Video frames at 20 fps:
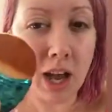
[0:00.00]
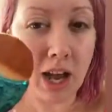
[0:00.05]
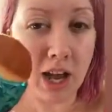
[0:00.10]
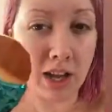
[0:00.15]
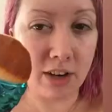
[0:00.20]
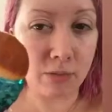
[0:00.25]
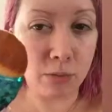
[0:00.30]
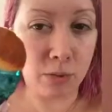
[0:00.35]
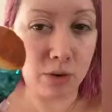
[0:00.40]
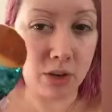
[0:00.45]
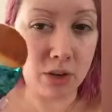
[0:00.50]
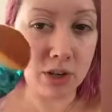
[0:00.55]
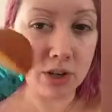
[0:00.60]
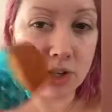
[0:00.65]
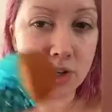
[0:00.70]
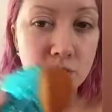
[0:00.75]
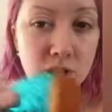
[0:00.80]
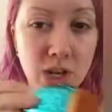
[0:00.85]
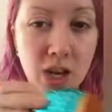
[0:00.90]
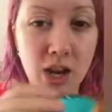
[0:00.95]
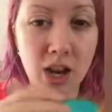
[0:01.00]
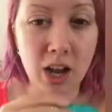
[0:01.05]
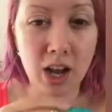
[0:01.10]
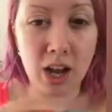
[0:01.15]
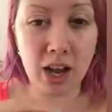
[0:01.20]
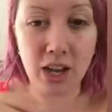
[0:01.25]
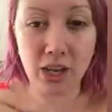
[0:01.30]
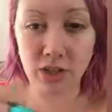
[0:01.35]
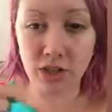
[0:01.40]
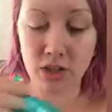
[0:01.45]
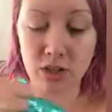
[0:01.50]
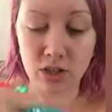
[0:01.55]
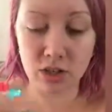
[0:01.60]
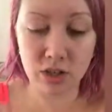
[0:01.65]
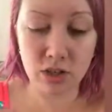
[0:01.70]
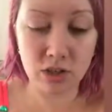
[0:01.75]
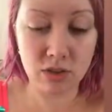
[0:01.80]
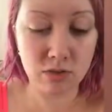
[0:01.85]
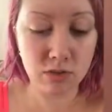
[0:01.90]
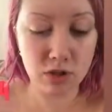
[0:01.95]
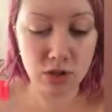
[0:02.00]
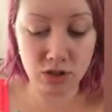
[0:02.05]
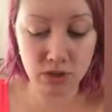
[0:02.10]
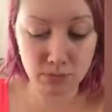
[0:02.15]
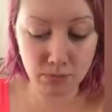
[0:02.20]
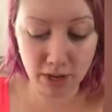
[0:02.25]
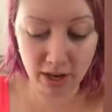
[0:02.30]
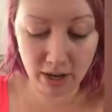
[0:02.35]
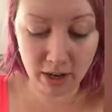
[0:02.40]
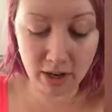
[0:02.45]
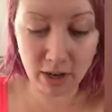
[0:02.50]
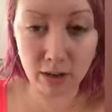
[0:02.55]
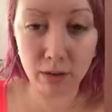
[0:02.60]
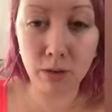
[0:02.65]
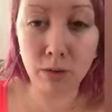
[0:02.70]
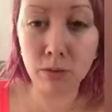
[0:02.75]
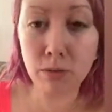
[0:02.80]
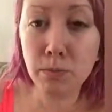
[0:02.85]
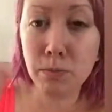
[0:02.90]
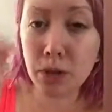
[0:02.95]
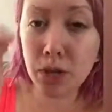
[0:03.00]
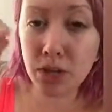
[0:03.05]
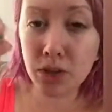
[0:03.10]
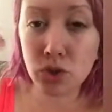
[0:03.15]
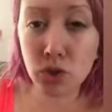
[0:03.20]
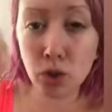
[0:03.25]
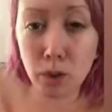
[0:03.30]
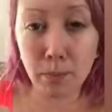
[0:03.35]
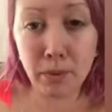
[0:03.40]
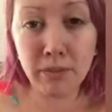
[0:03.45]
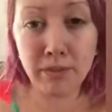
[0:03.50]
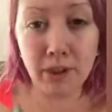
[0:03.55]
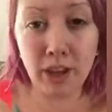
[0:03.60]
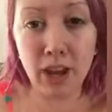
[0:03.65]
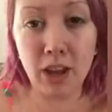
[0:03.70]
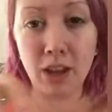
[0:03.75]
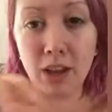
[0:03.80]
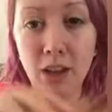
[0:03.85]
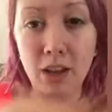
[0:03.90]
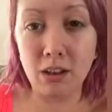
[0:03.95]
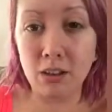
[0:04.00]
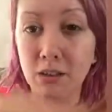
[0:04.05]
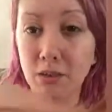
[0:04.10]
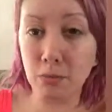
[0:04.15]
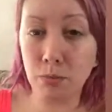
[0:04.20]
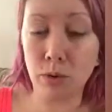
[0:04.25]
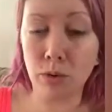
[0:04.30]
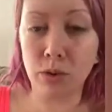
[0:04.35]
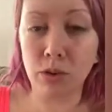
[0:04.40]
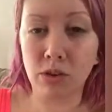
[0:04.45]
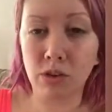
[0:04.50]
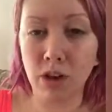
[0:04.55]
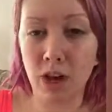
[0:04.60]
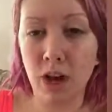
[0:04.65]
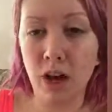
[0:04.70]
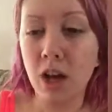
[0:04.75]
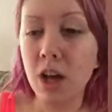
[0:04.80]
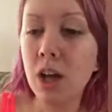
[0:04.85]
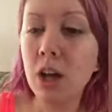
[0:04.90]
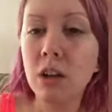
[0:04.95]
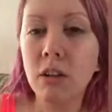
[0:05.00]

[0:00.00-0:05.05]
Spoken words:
hand wash and just put a drop of it in some water,